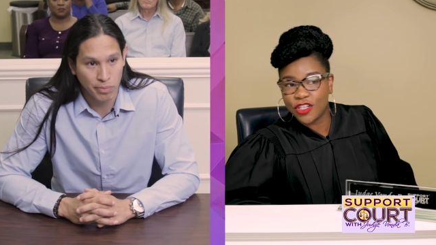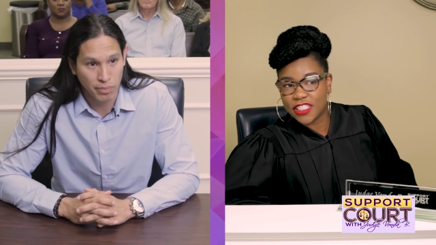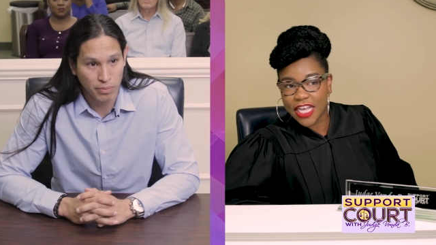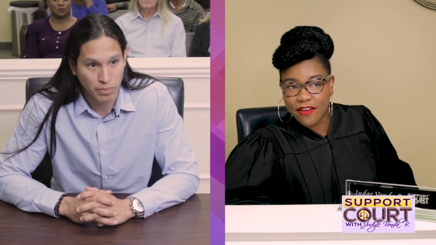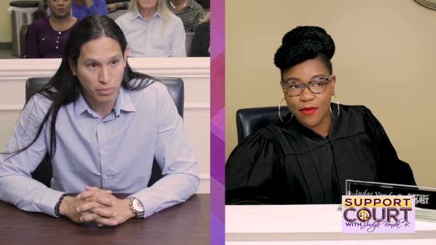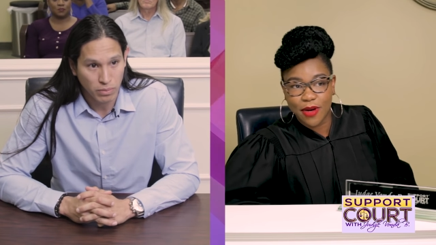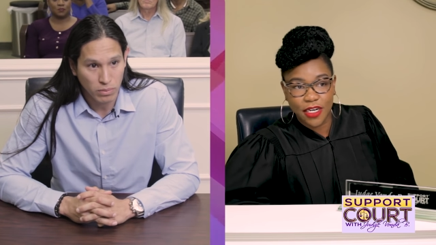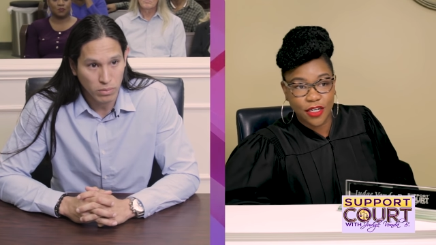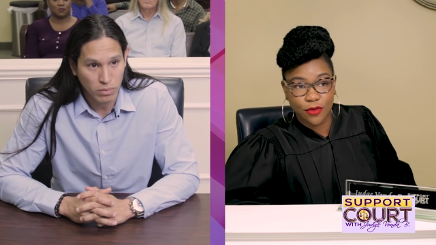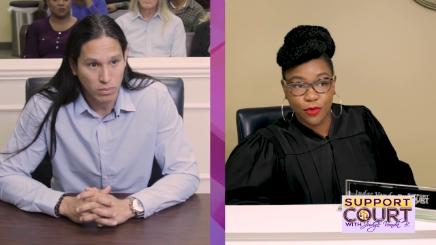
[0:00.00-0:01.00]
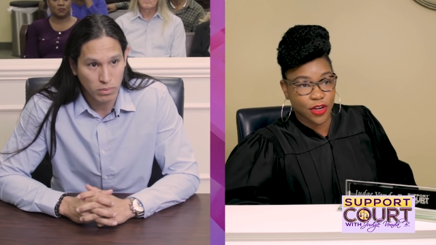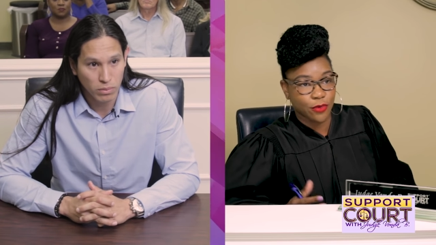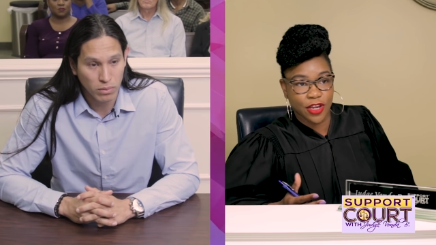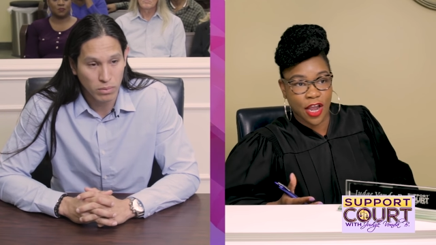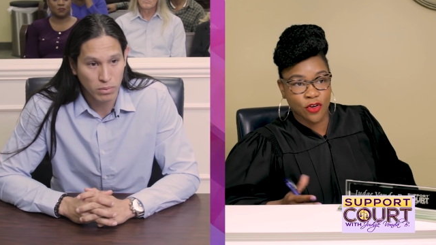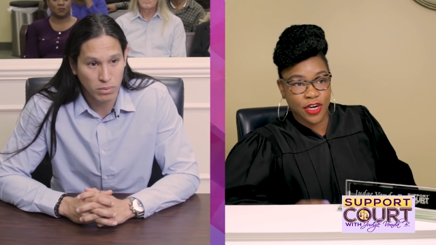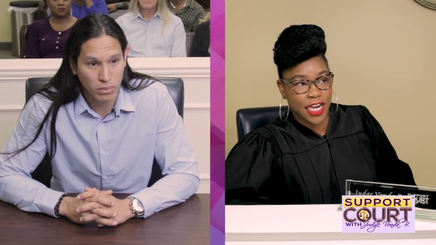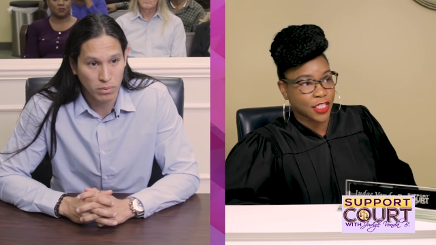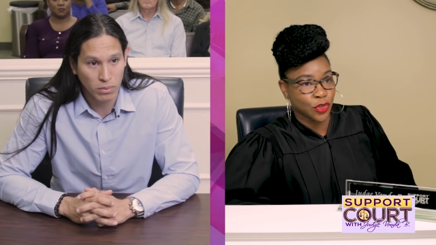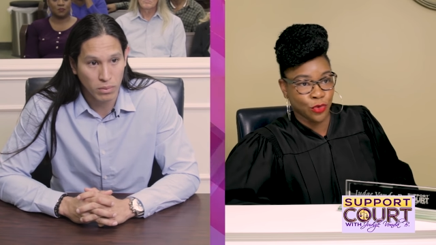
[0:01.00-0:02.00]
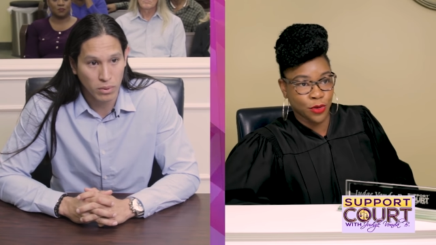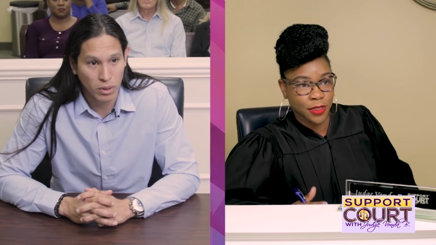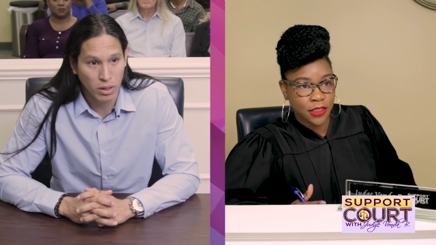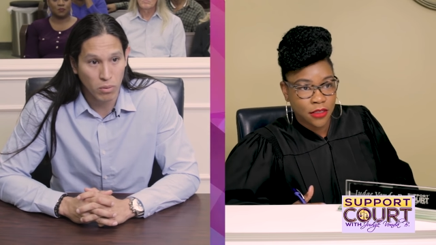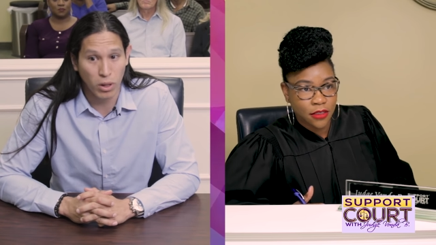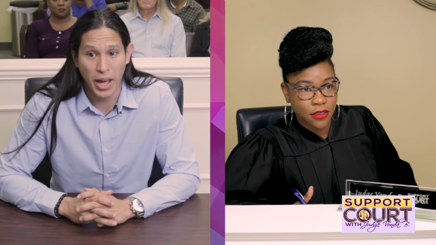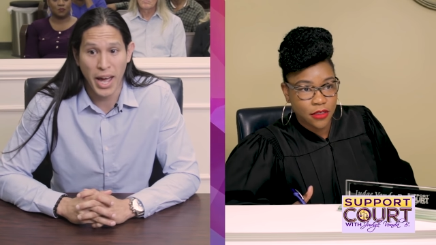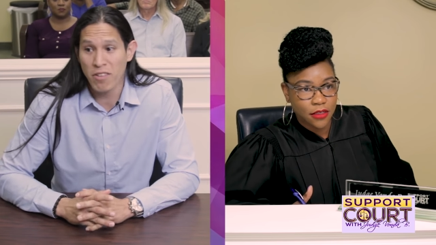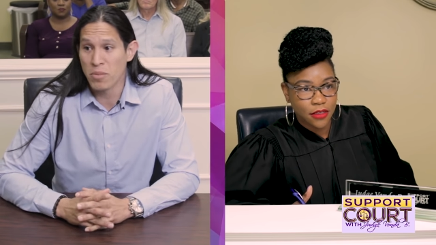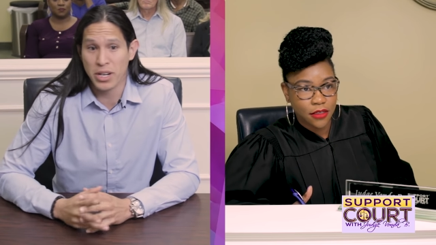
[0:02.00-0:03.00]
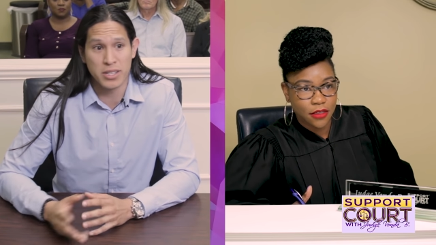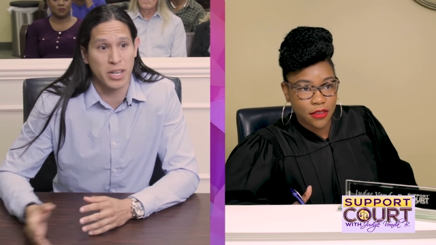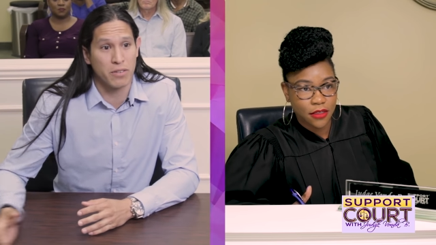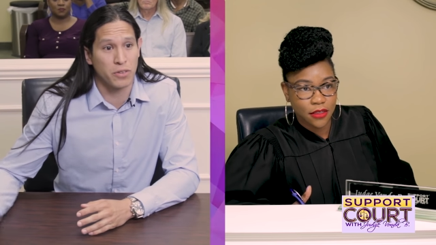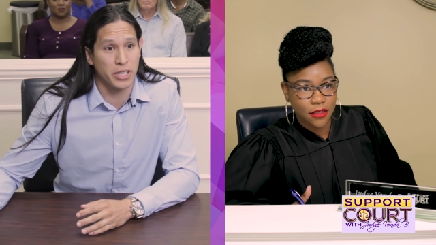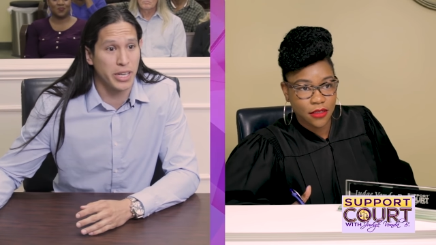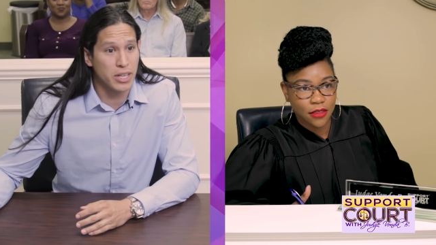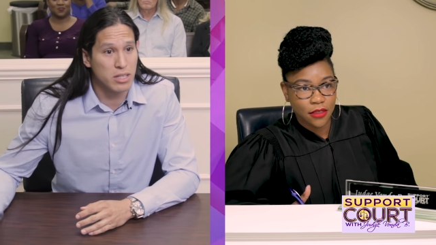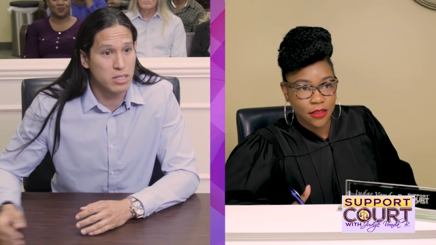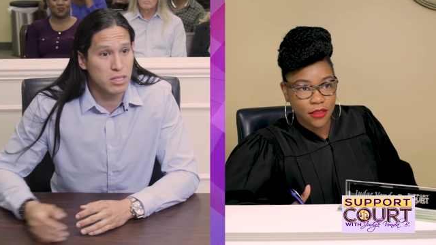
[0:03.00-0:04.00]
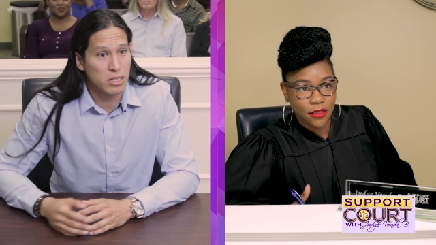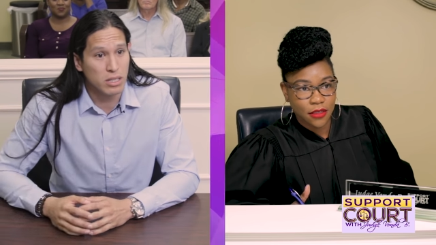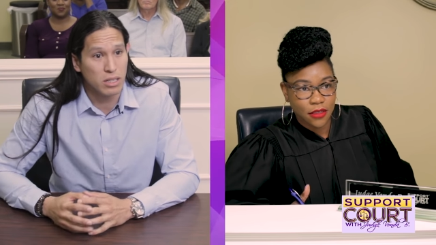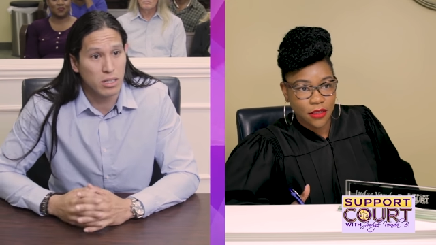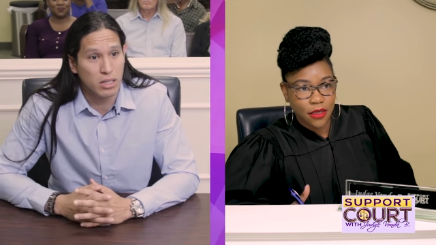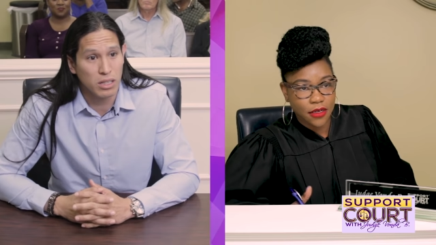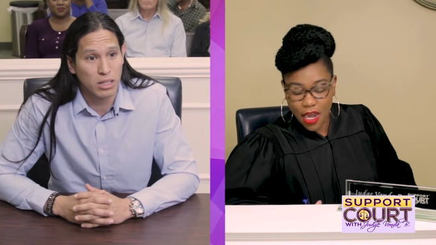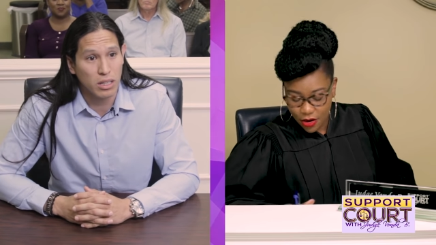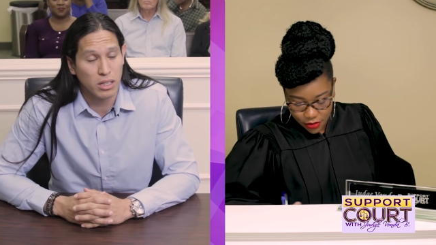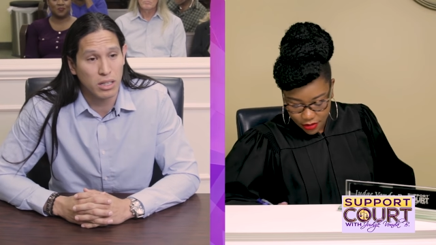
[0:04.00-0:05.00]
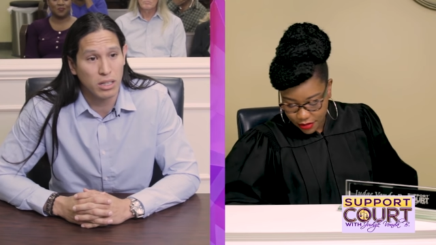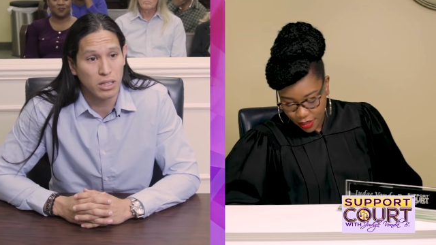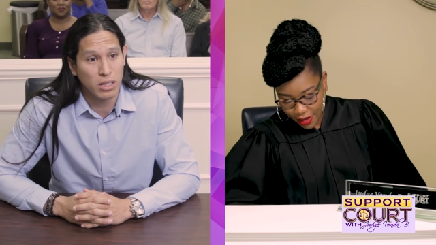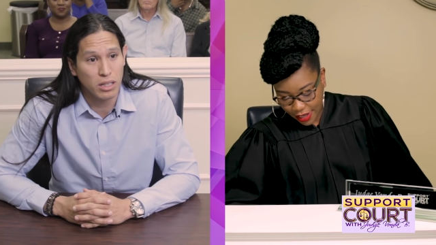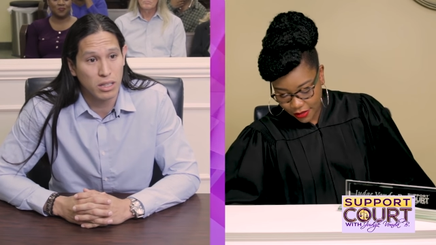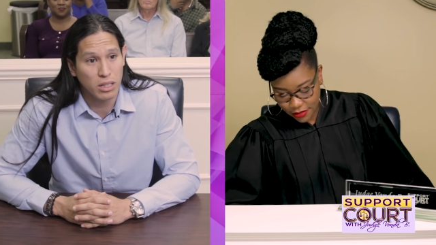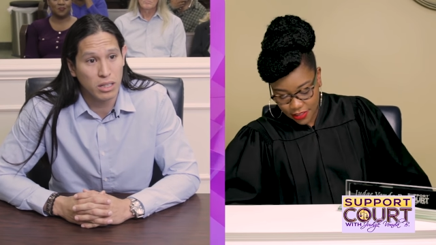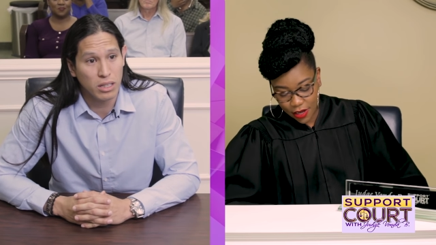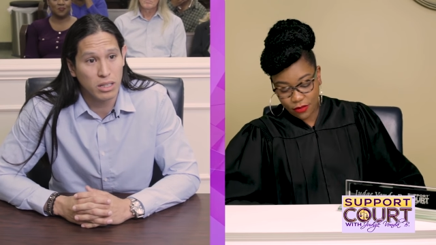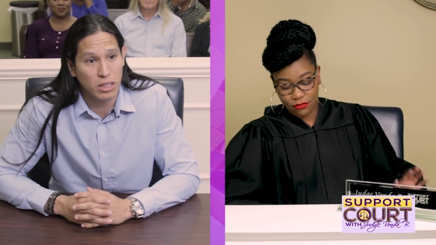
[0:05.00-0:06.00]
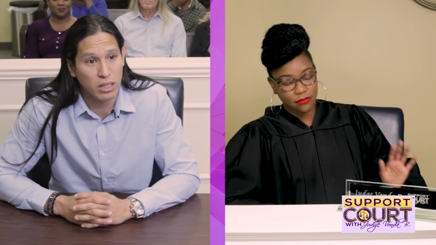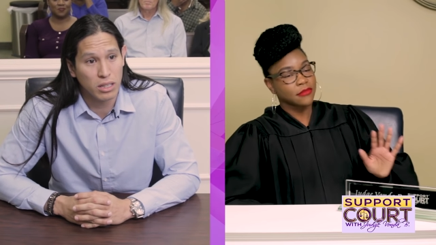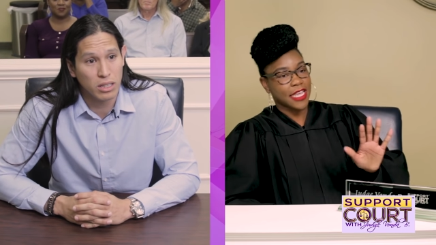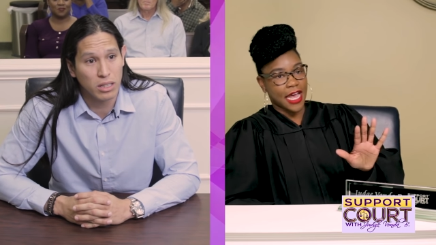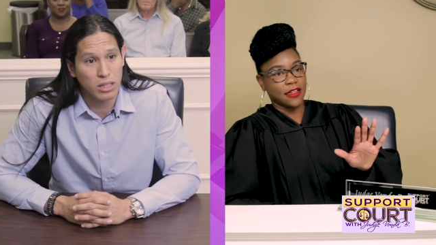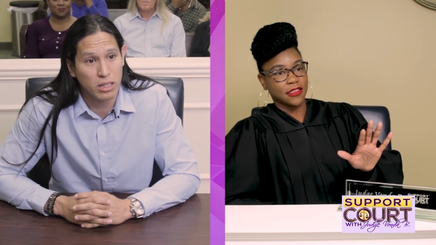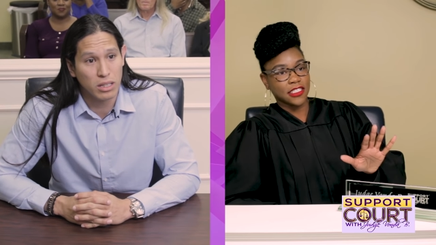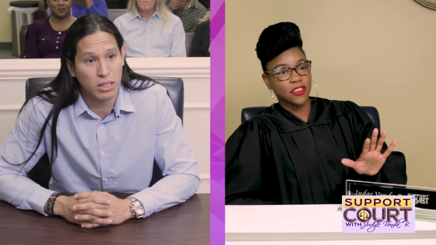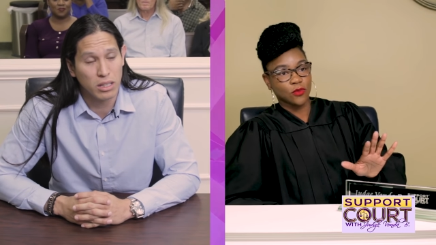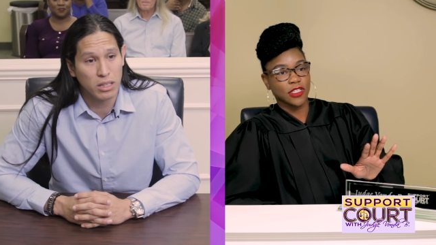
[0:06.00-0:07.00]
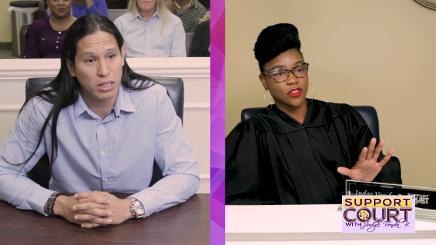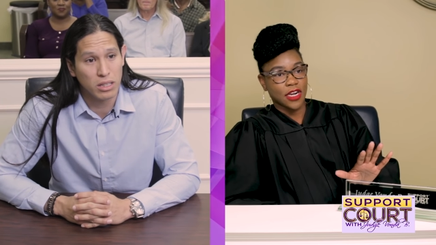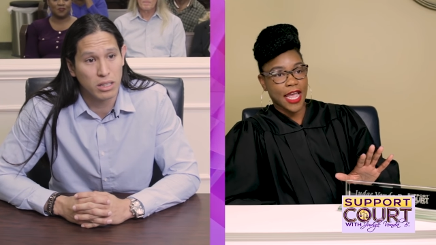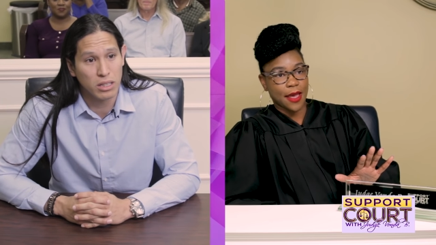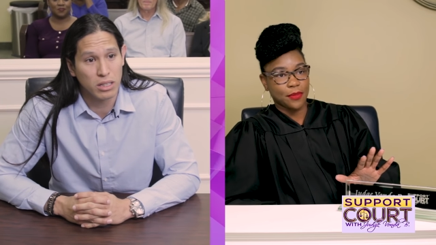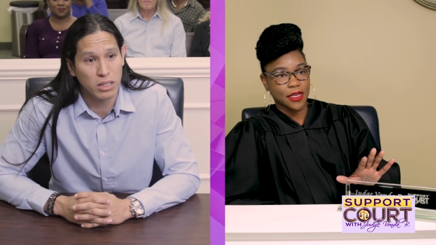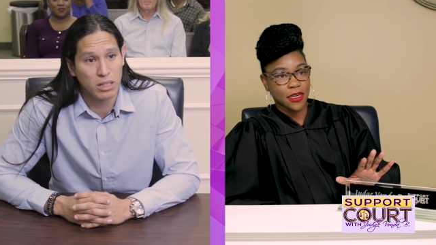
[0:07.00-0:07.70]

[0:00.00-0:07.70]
Speaker 1: you're saving money. To, where, where y'all going next? Aruba.
Speaker 2: Well, I have money saved for the kids.
Speaker 1: No. Okay. So yeah, this is what's going to happen.